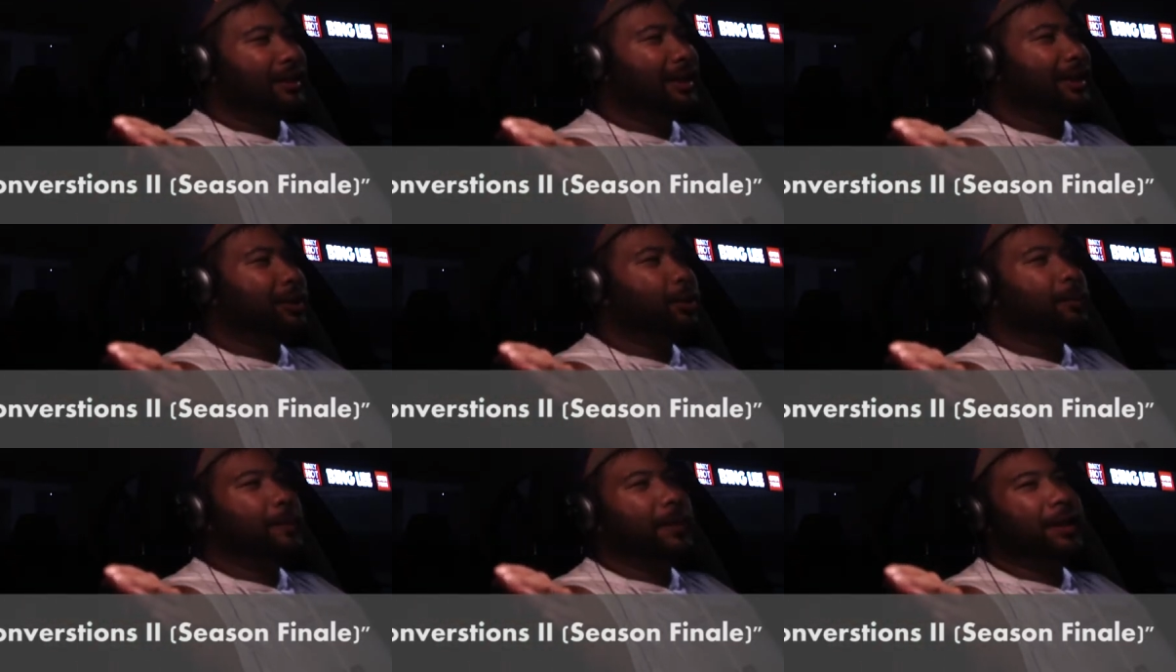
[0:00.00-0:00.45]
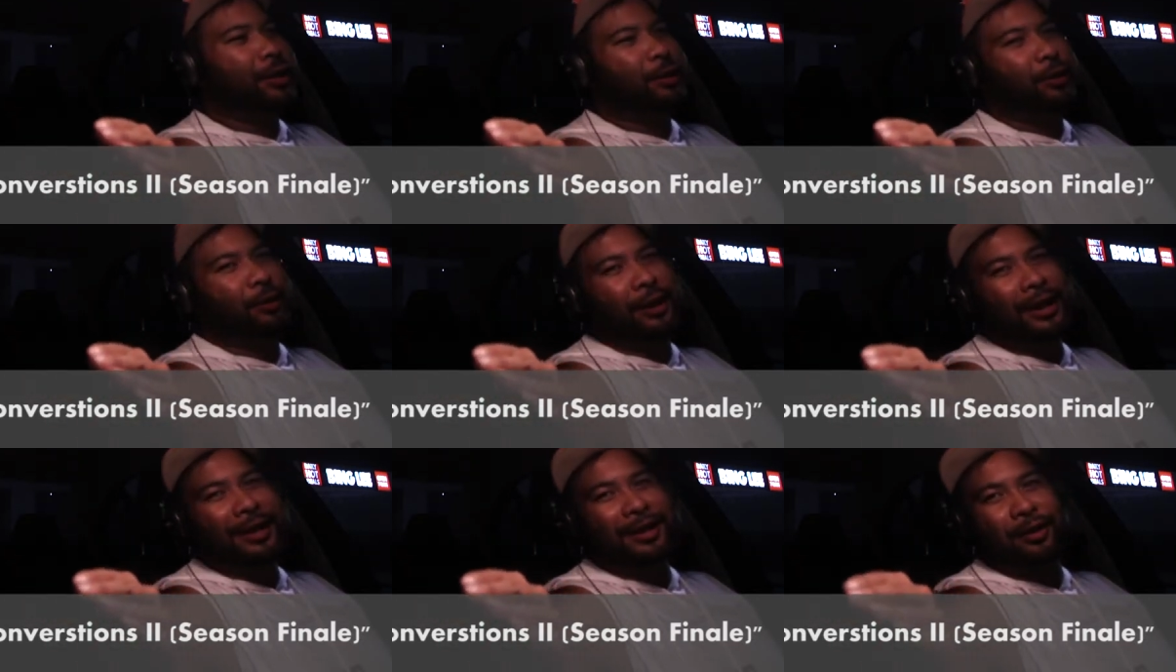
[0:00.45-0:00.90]
It could make
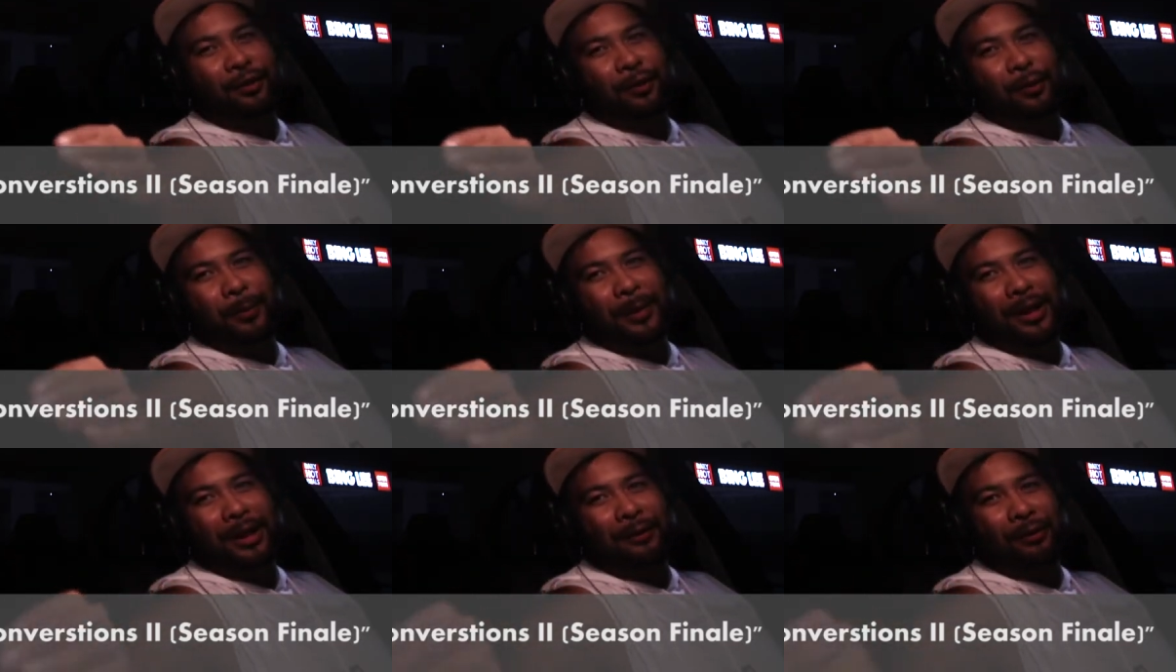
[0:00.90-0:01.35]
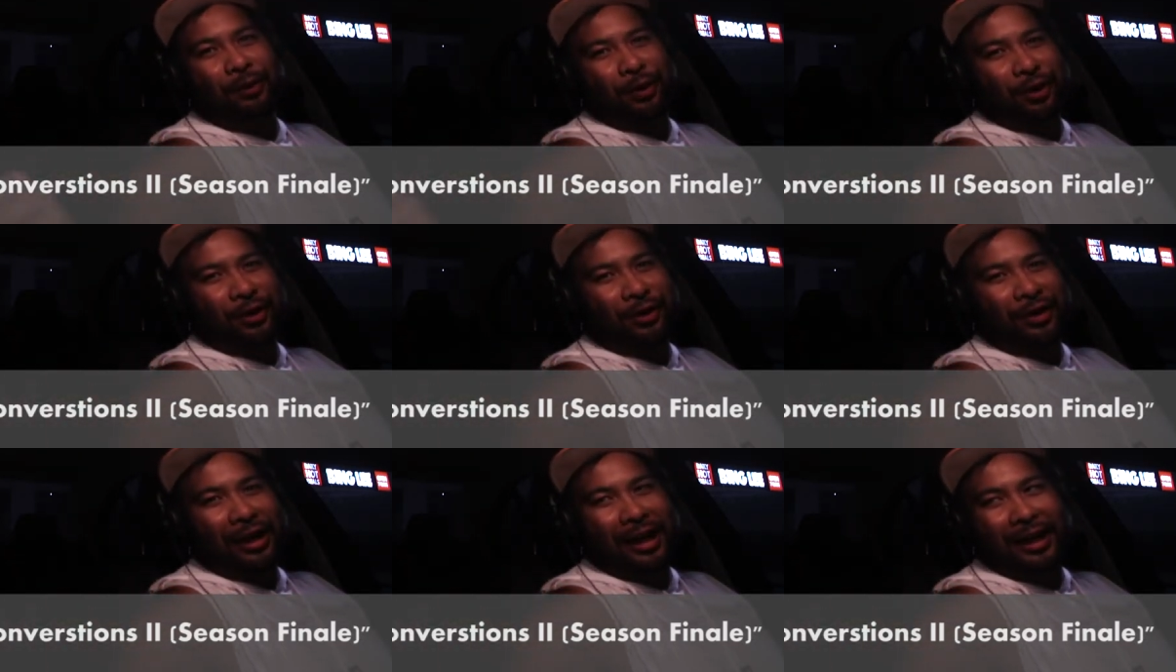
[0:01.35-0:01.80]
you less of a man for
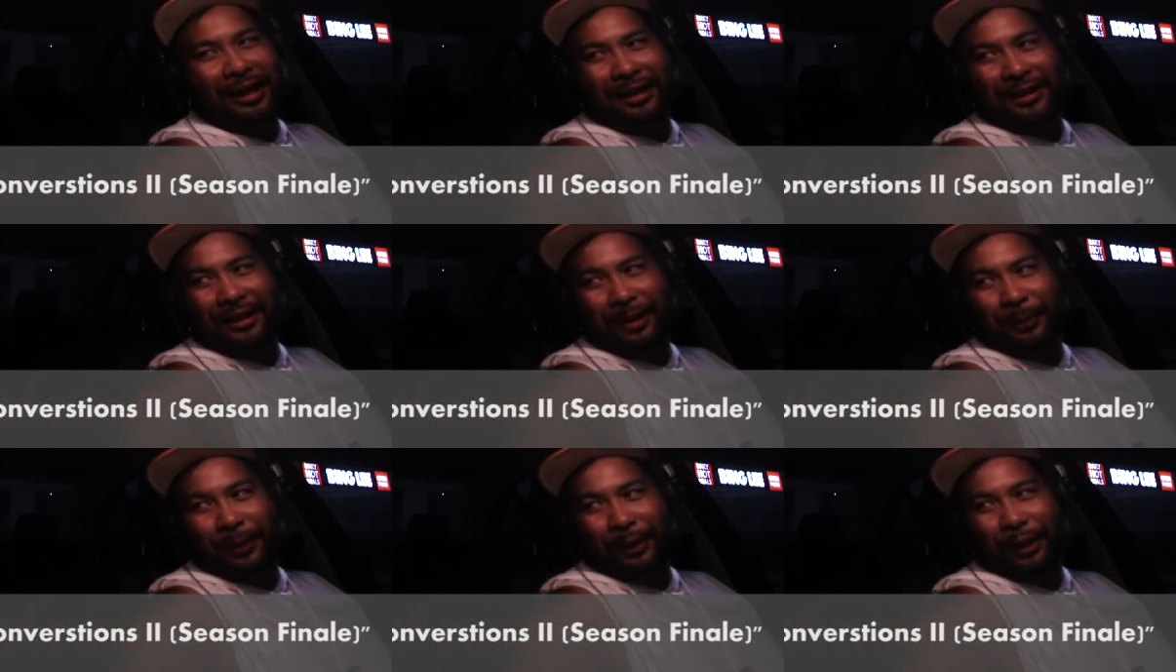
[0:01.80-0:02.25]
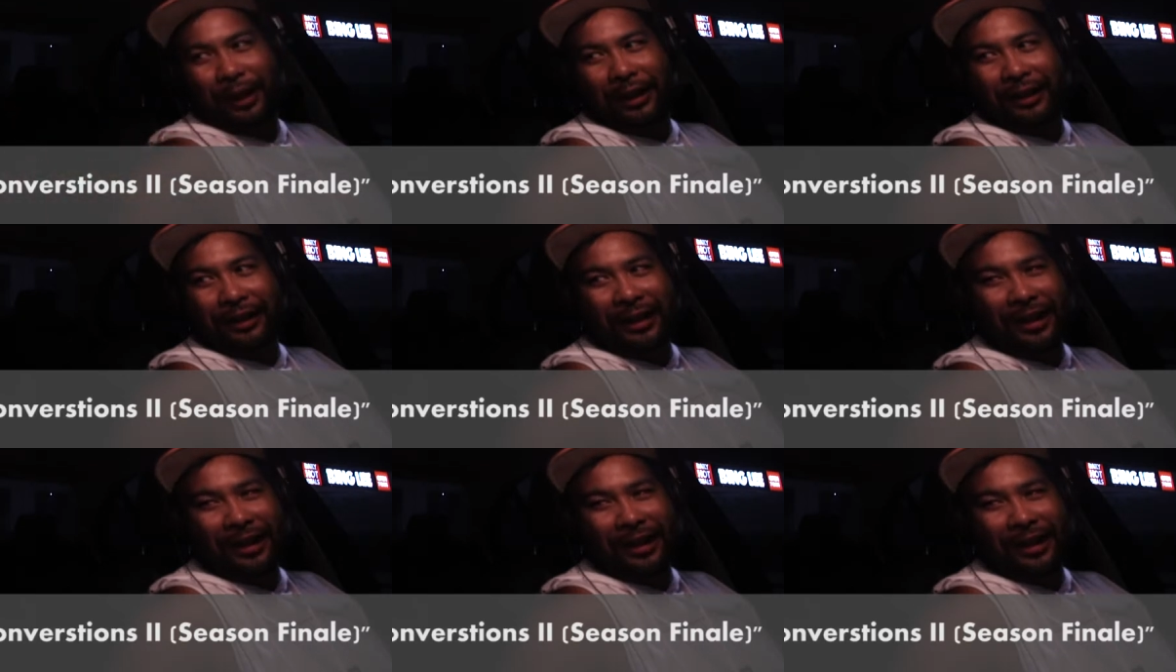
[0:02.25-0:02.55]
starting something that,